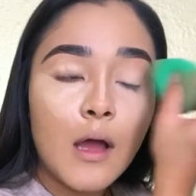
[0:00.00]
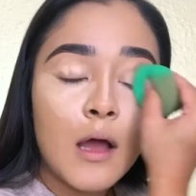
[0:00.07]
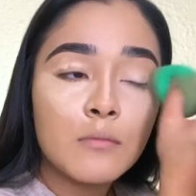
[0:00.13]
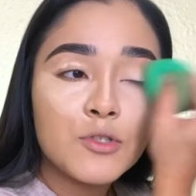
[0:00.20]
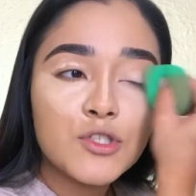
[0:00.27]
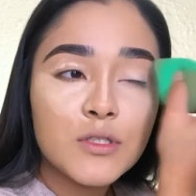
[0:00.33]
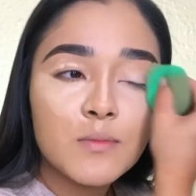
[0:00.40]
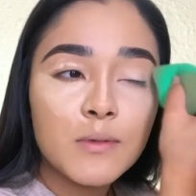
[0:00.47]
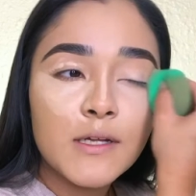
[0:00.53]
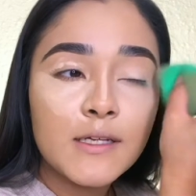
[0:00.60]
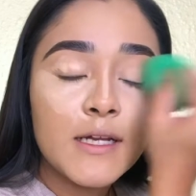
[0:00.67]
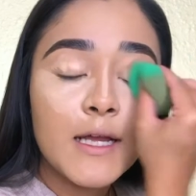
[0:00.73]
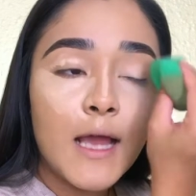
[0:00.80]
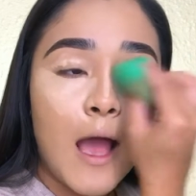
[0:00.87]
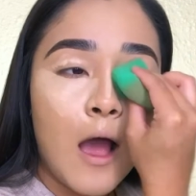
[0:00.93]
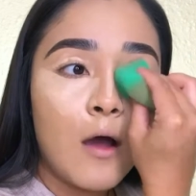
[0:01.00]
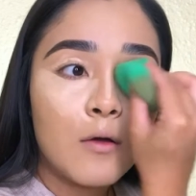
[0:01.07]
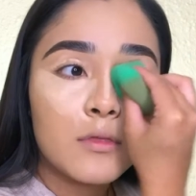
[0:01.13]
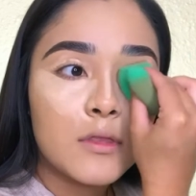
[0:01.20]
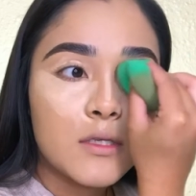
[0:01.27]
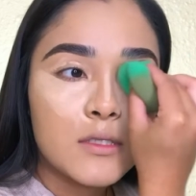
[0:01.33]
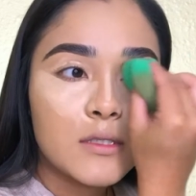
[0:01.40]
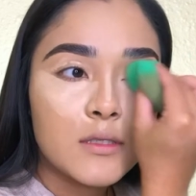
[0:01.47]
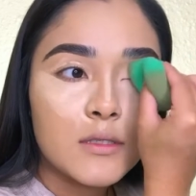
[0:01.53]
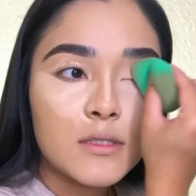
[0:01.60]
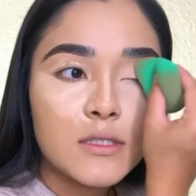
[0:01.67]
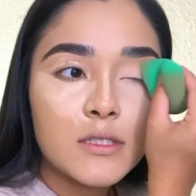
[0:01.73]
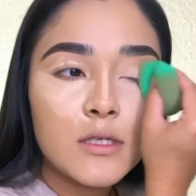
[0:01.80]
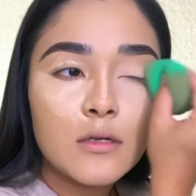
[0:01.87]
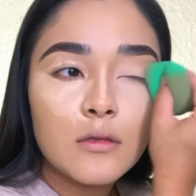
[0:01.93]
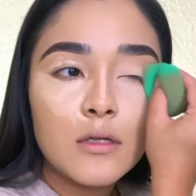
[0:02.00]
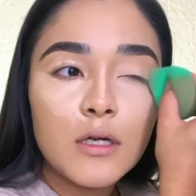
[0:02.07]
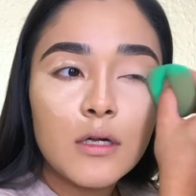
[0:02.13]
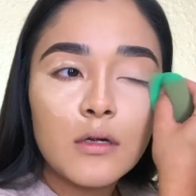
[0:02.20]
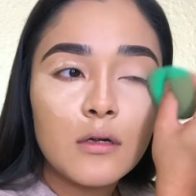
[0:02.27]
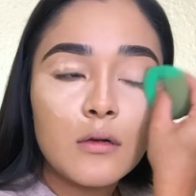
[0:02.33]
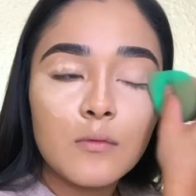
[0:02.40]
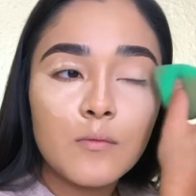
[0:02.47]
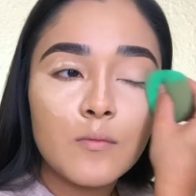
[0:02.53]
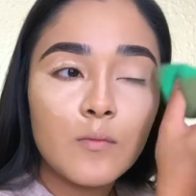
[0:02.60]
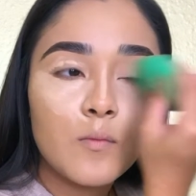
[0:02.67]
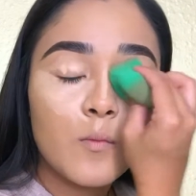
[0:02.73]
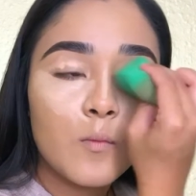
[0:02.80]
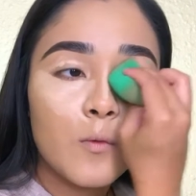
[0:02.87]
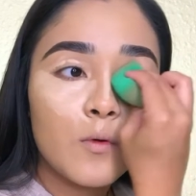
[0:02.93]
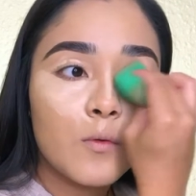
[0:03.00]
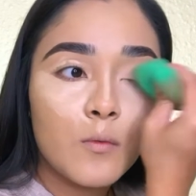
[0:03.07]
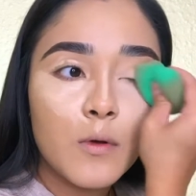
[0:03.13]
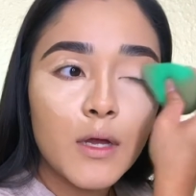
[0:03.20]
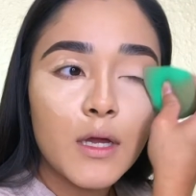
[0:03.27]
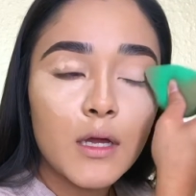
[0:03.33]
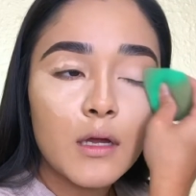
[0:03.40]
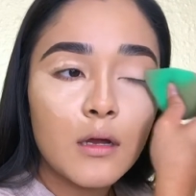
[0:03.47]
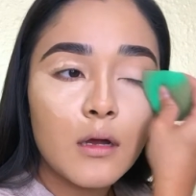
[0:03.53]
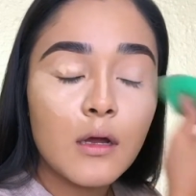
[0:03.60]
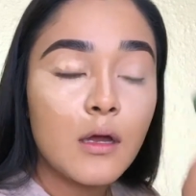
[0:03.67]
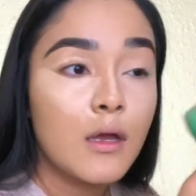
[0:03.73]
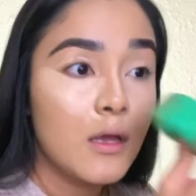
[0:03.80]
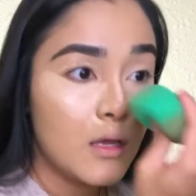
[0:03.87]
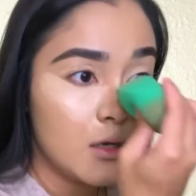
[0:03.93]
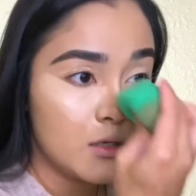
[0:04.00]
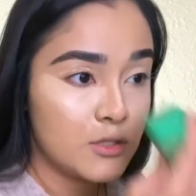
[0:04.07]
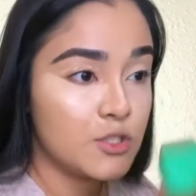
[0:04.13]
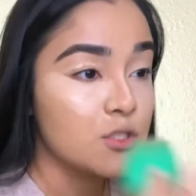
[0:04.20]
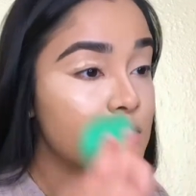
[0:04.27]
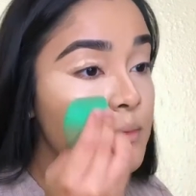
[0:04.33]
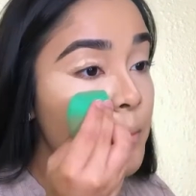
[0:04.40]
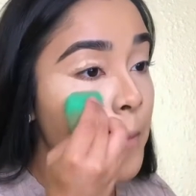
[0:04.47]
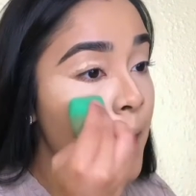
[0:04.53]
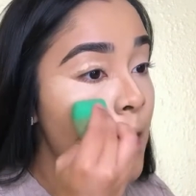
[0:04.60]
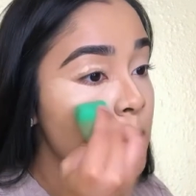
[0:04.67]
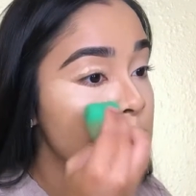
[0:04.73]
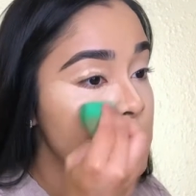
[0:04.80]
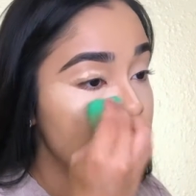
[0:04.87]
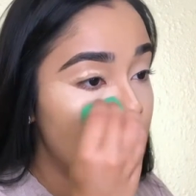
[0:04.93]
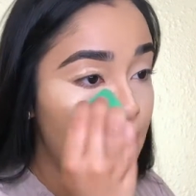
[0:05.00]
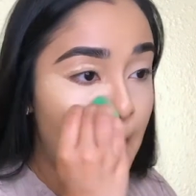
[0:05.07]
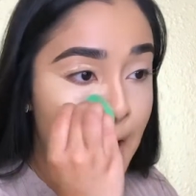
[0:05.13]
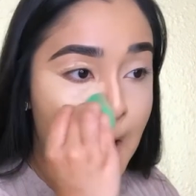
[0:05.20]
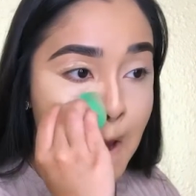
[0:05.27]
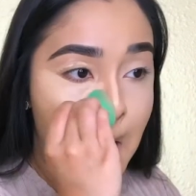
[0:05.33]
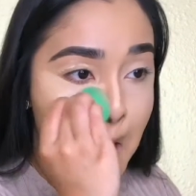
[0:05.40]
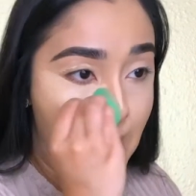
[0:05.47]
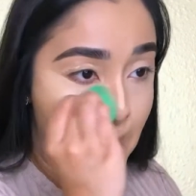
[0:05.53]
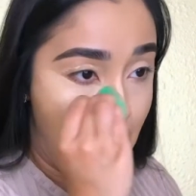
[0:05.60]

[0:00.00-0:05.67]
I'm just blending out this concealer real quick, just pouncing it.